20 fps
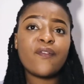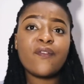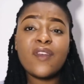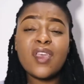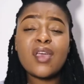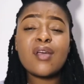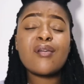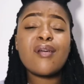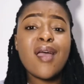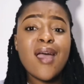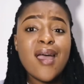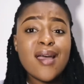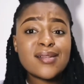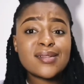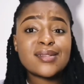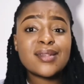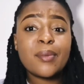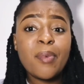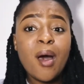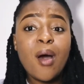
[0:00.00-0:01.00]
Fear
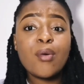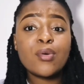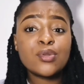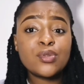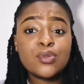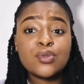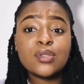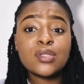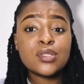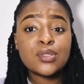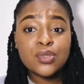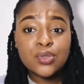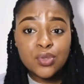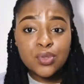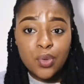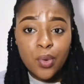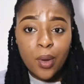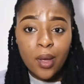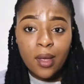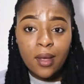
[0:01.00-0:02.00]
has the power to
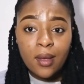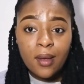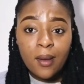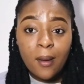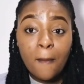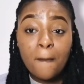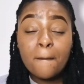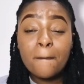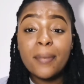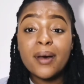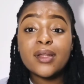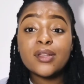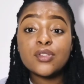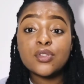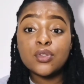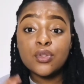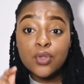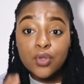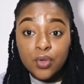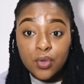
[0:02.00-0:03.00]
destroy, but
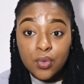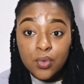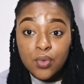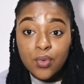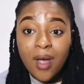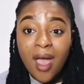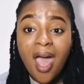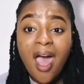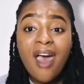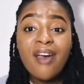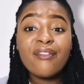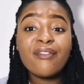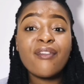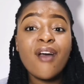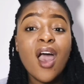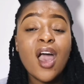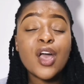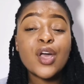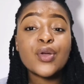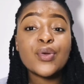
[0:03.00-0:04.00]
you have
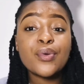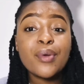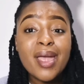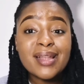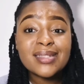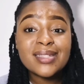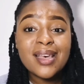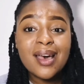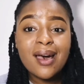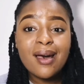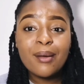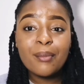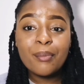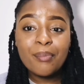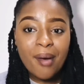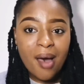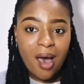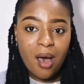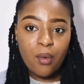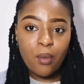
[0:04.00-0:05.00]
greater
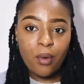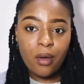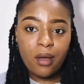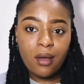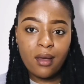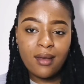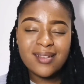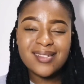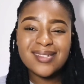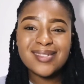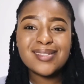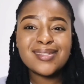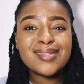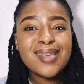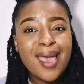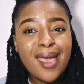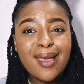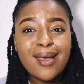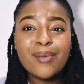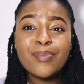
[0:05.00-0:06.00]
power.
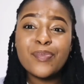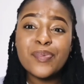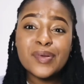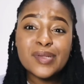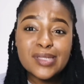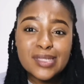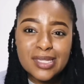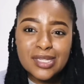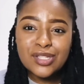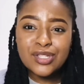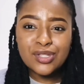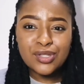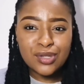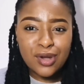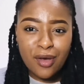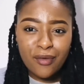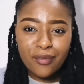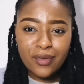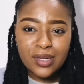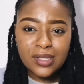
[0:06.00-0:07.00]
Take
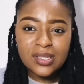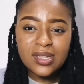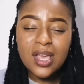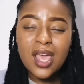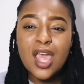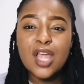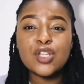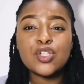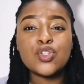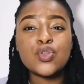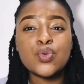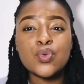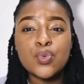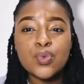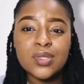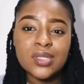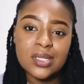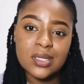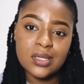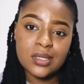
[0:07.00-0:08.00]
possession of it and
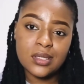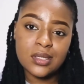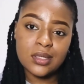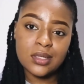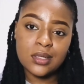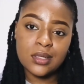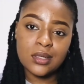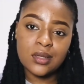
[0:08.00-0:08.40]
use it